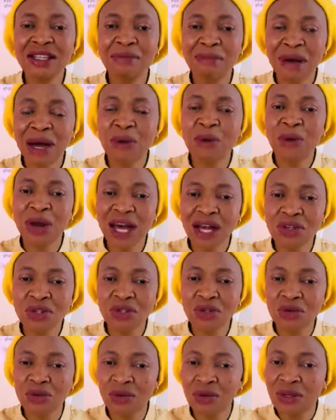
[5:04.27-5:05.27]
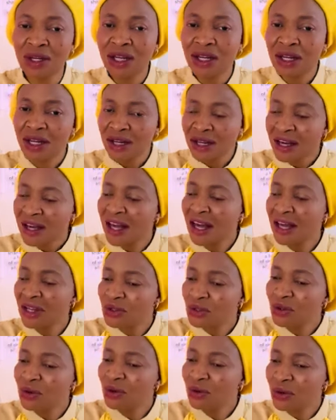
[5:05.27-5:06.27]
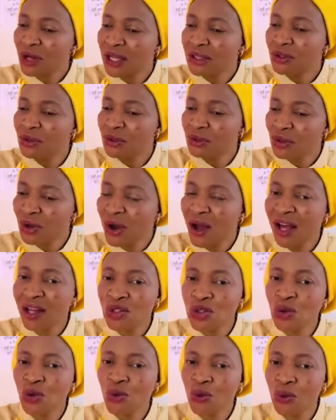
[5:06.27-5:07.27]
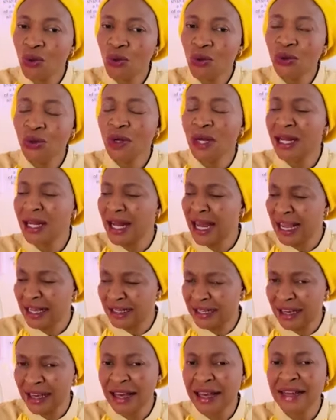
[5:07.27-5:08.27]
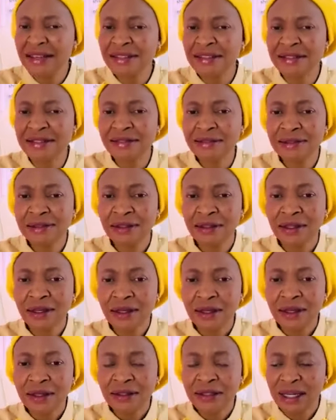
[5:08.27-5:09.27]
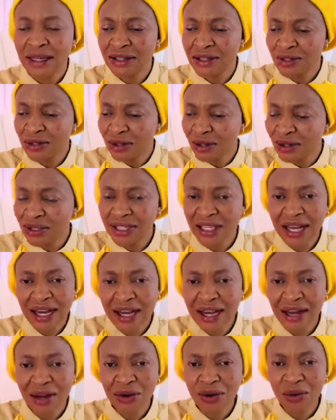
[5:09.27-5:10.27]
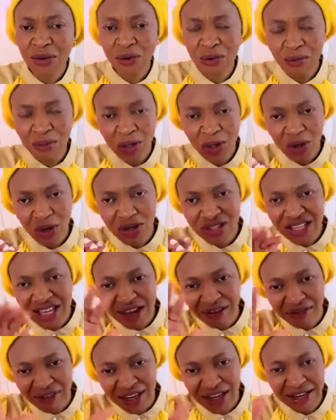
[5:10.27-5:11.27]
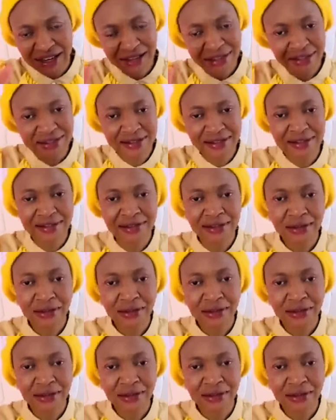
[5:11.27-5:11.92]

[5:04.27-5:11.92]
The man will ask you, do you know how to cook? You are, yes. There is nothing I cannot cook because I've learned it.